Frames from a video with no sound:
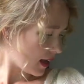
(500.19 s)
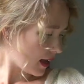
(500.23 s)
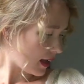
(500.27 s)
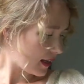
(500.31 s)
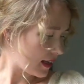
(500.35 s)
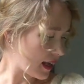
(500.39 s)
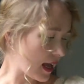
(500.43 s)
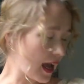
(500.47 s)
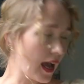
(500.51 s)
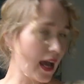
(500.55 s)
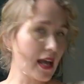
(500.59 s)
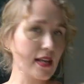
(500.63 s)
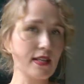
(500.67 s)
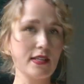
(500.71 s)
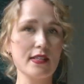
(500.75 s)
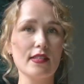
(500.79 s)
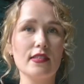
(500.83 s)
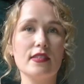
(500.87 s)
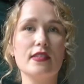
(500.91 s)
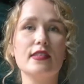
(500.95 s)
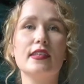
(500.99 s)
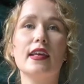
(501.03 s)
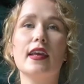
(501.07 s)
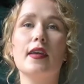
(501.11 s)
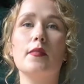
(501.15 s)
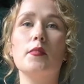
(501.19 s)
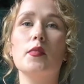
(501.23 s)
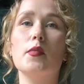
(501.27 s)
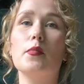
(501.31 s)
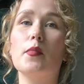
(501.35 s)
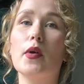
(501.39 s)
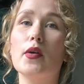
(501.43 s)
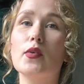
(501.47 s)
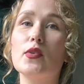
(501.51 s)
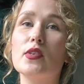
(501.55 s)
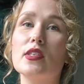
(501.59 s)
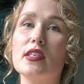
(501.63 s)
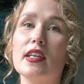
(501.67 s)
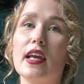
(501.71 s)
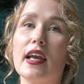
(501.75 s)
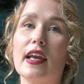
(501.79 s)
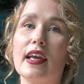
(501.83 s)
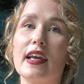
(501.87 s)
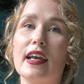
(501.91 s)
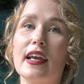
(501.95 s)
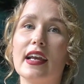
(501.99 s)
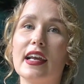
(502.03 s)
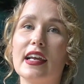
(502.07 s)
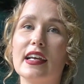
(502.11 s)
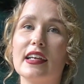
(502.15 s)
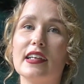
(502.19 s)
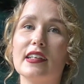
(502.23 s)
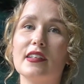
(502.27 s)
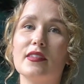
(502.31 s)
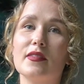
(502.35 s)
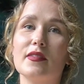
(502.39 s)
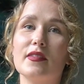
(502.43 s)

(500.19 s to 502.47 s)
and it has the same mosaic